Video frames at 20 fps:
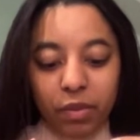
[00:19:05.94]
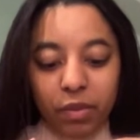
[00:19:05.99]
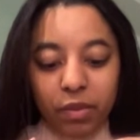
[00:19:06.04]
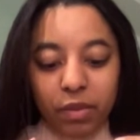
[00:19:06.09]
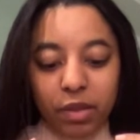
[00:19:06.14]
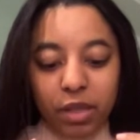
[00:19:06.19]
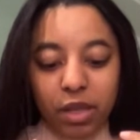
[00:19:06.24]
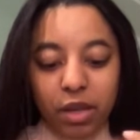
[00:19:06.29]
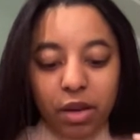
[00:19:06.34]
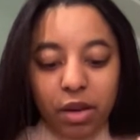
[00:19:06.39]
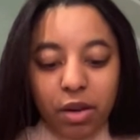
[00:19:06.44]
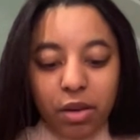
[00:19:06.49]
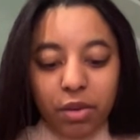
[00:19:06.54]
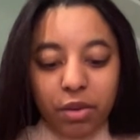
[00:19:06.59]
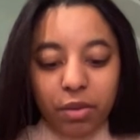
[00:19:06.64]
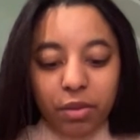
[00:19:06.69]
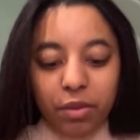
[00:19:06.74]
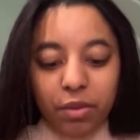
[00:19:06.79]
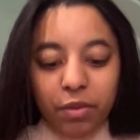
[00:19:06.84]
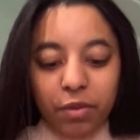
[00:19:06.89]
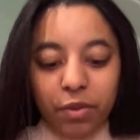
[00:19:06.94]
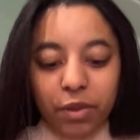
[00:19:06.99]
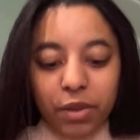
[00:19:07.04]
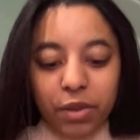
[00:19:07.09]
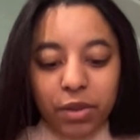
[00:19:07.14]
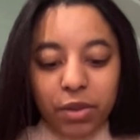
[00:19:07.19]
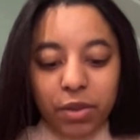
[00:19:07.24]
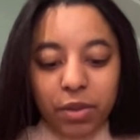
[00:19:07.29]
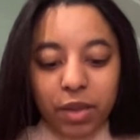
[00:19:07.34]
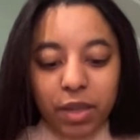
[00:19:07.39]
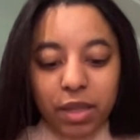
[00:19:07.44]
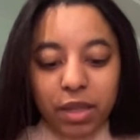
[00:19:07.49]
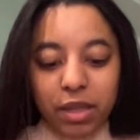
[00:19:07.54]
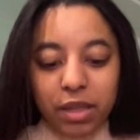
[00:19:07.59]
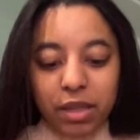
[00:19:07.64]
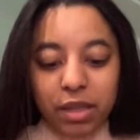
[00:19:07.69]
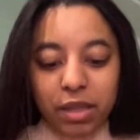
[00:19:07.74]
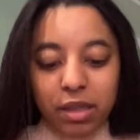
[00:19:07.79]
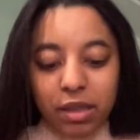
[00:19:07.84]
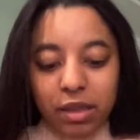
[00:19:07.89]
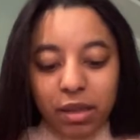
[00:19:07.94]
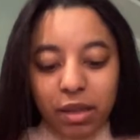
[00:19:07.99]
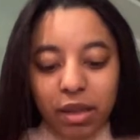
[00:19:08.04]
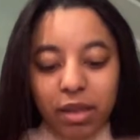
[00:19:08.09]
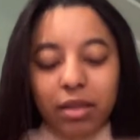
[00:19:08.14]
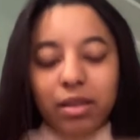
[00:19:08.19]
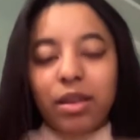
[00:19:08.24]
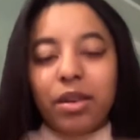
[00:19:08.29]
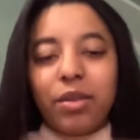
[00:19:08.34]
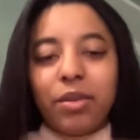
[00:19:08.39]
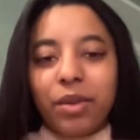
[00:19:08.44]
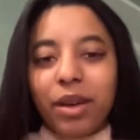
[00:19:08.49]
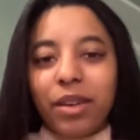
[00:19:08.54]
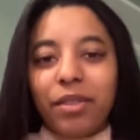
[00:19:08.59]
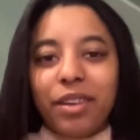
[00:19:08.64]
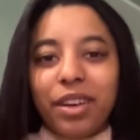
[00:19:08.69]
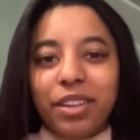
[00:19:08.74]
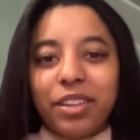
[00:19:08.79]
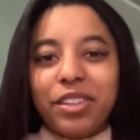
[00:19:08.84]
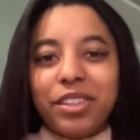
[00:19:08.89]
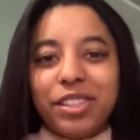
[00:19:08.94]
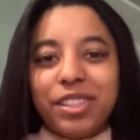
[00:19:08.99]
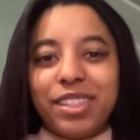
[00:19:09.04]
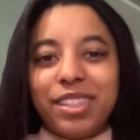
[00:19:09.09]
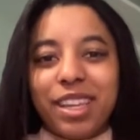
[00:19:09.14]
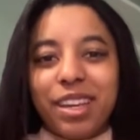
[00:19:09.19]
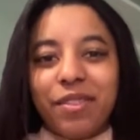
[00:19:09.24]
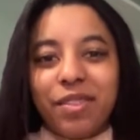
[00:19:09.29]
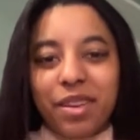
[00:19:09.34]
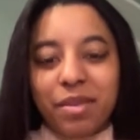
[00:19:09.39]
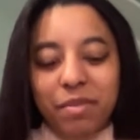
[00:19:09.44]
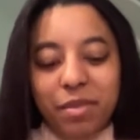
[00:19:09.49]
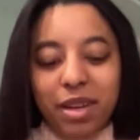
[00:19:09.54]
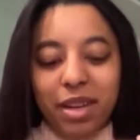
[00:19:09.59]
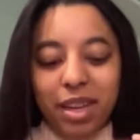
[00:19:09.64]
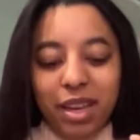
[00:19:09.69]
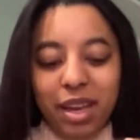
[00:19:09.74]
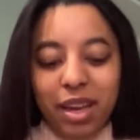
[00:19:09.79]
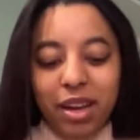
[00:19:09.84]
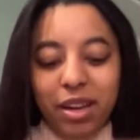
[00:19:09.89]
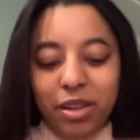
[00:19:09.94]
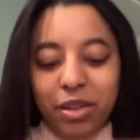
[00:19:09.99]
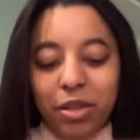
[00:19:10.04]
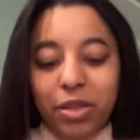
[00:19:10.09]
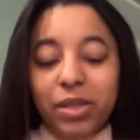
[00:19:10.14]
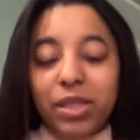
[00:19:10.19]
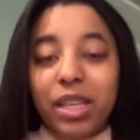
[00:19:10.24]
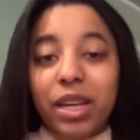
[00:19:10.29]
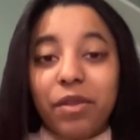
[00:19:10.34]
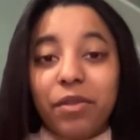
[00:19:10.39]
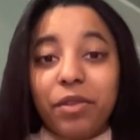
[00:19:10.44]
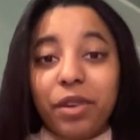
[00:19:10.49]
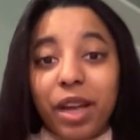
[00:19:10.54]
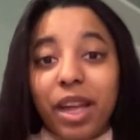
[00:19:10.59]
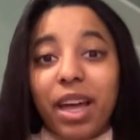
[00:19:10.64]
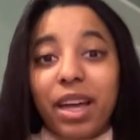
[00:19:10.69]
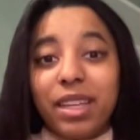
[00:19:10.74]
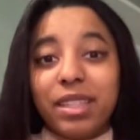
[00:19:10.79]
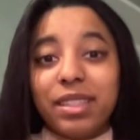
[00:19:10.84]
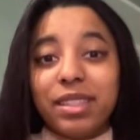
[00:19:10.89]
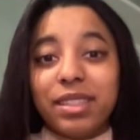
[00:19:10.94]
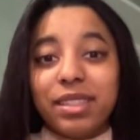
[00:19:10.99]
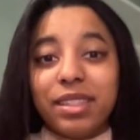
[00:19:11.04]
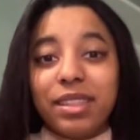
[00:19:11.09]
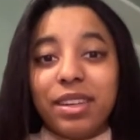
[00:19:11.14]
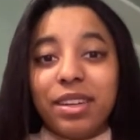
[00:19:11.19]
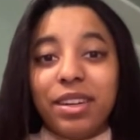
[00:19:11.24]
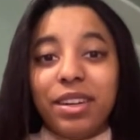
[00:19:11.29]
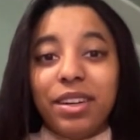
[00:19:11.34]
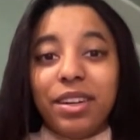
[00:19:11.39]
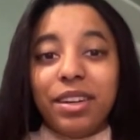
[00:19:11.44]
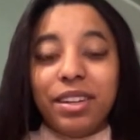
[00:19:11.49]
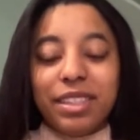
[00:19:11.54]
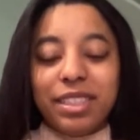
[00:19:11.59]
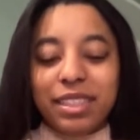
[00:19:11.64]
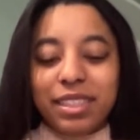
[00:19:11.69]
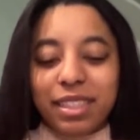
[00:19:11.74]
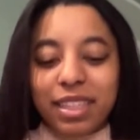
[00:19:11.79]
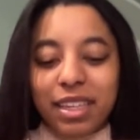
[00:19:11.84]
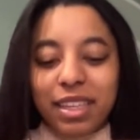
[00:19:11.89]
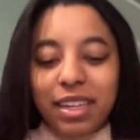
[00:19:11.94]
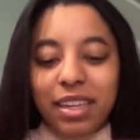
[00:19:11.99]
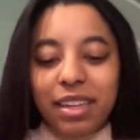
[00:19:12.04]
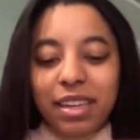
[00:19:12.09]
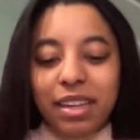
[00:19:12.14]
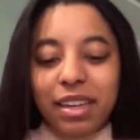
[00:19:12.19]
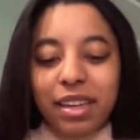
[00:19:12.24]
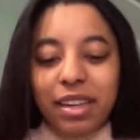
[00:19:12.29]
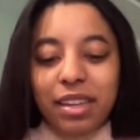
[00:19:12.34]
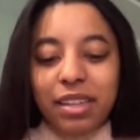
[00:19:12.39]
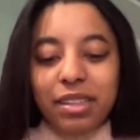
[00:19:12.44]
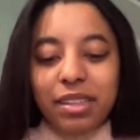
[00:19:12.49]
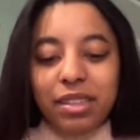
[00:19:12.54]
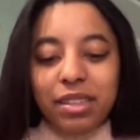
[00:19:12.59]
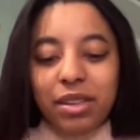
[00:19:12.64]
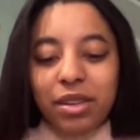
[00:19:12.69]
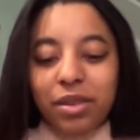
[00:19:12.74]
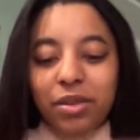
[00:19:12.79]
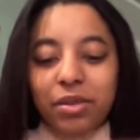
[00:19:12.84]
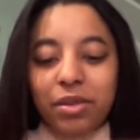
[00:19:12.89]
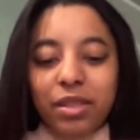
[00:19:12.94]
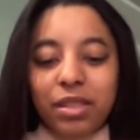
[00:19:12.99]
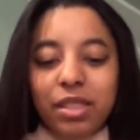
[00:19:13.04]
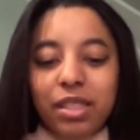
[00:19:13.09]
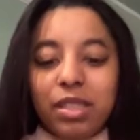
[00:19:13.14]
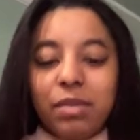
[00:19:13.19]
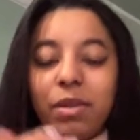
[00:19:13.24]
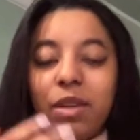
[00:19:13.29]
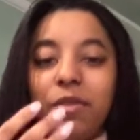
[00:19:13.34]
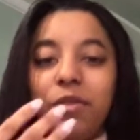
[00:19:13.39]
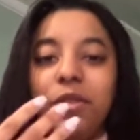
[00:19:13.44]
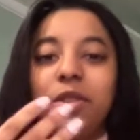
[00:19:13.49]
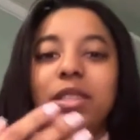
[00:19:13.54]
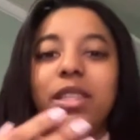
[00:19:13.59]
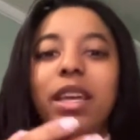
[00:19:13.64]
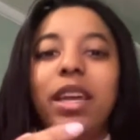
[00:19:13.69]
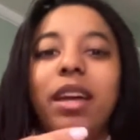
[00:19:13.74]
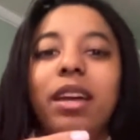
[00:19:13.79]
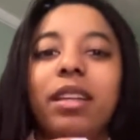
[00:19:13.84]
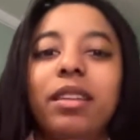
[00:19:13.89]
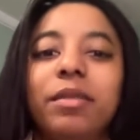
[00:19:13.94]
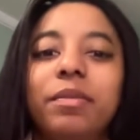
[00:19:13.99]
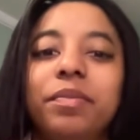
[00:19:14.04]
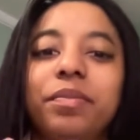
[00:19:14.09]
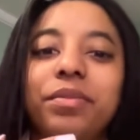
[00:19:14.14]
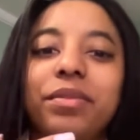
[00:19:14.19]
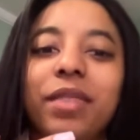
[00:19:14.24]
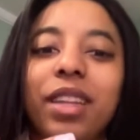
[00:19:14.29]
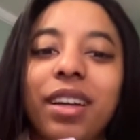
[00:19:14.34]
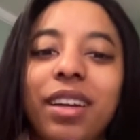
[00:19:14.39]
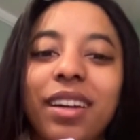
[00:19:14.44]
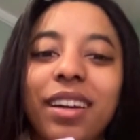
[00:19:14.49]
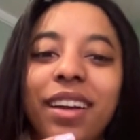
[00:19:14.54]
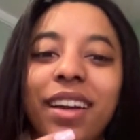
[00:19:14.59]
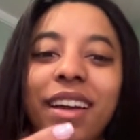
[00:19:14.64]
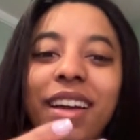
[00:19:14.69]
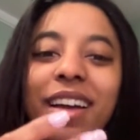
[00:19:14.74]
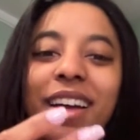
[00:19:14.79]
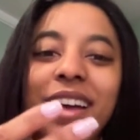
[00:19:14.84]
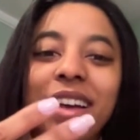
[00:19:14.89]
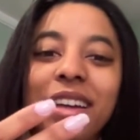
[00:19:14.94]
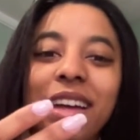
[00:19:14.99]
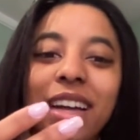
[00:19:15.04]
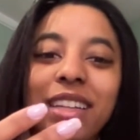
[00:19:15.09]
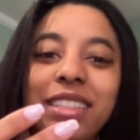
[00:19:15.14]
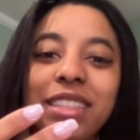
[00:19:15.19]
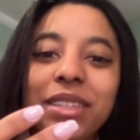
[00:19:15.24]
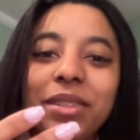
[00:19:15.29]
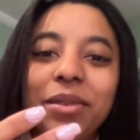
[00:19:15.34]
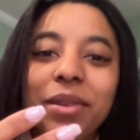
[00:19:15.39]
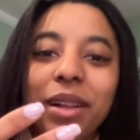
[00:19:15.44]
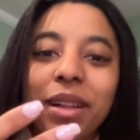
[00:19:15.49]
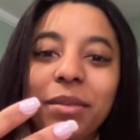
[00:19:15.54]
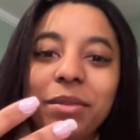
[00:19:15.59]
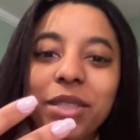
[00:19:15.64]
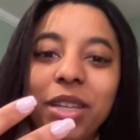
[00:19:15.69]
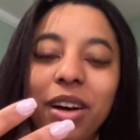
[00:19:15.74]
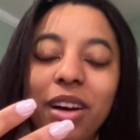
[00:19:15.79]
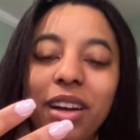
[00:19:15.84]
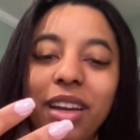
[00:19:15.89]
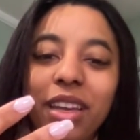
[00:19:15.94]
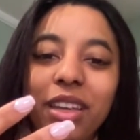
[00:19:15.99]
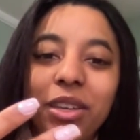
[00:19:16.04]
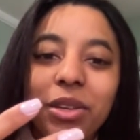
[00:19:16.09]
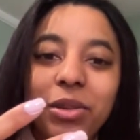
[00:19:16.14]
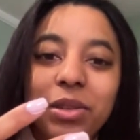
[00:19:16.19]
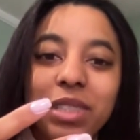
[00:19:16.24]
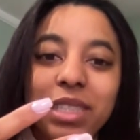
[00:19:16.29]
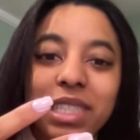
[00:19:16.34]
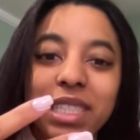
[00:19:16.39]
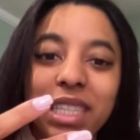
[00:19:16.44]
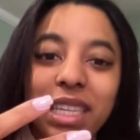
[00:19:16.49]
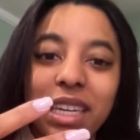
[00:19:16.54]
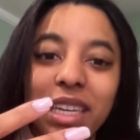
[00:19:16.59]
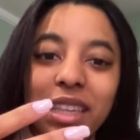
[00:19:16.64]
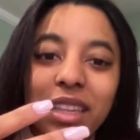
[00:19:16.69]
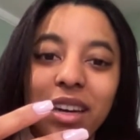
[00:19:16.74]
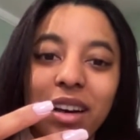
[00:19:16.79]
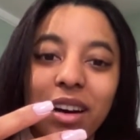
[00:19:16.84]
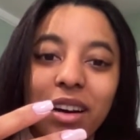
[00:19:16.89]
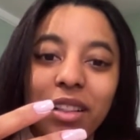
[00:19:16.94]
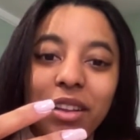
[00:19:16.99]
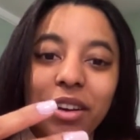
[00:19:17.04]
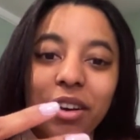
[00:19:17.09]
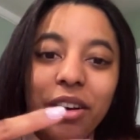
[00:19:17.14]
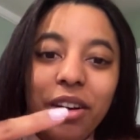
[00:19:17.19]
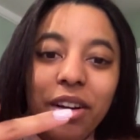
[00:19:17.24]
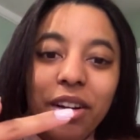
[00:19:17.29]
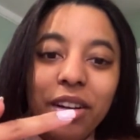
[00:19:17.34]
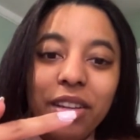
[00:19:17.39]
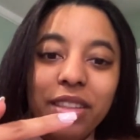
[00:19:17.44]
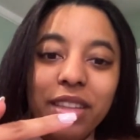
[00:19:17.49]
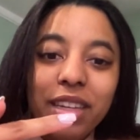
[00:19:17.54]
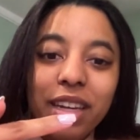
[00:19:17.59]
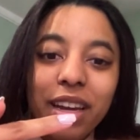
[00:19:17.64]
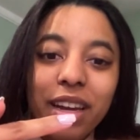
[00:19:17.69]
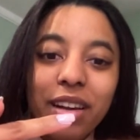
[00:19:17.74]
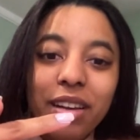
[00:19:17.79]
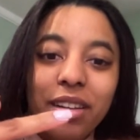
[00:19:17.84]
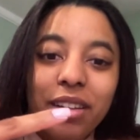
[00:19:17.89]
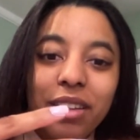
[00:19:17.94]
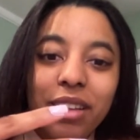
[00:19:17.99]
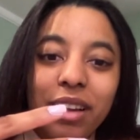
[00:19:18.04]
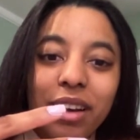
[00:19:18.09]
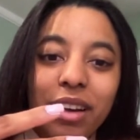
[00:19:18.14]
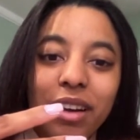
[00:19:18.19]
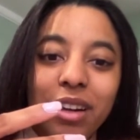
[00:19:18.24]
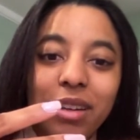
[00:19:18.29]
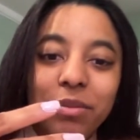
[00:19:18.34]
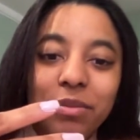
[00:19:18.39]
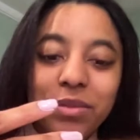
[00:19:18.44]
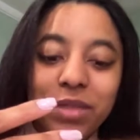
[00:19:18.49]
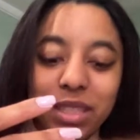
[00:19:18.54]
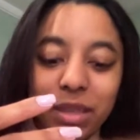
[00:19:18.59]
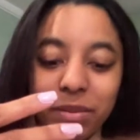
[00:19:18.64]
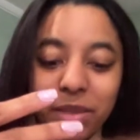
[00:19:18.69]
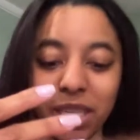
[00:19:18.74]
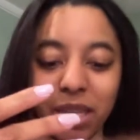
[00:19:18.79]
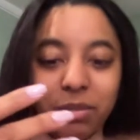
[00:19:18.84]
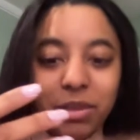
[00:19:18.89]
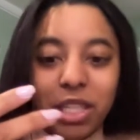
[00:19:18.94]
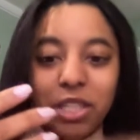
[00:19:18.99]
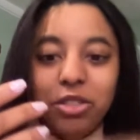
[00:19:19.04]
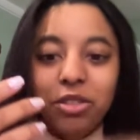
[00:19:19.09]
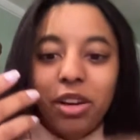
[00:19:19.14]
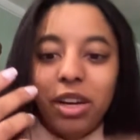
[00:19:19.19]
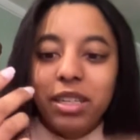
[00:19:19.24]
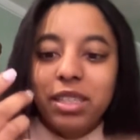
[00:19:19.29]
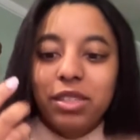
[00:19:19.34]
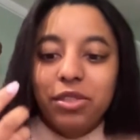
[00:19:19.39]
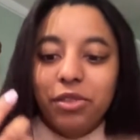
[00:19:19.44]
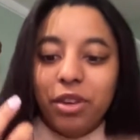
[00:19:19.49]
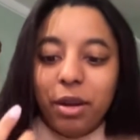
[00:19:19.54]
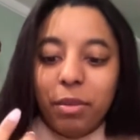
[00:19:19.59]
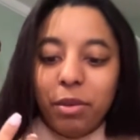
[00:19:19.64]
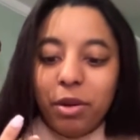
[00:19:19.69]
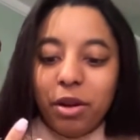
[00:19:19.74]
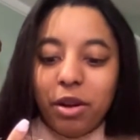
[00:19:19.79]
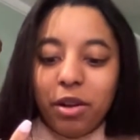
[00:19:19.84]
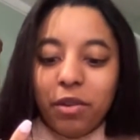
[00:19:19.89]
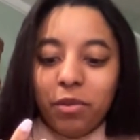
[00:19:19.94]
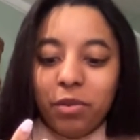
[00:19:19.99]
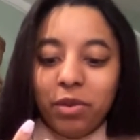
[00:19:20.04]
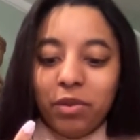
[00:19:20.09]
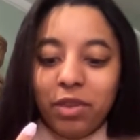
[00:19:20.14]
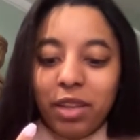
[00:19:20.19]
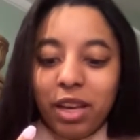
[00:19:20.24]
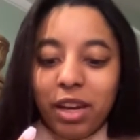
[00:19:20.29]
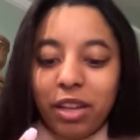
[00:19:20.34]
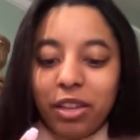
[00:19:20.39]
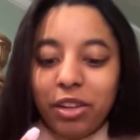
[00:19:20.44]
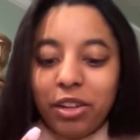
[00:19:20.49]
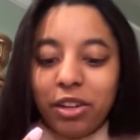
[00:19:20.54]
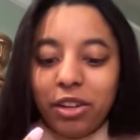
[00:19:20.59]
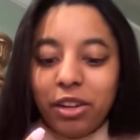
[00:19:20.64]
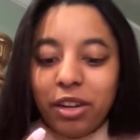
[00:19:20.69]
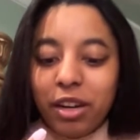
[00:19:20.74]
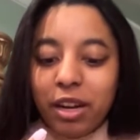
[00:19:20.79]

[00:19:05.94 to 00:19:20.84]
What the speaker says: to go for 2 weeks. Like, no, I'd rather just save that money. I could use that for gas, honestly. So this is my first hand. I did it while I'm talking. You can see the color on the nail. Sometimes I try to scrape it off with the other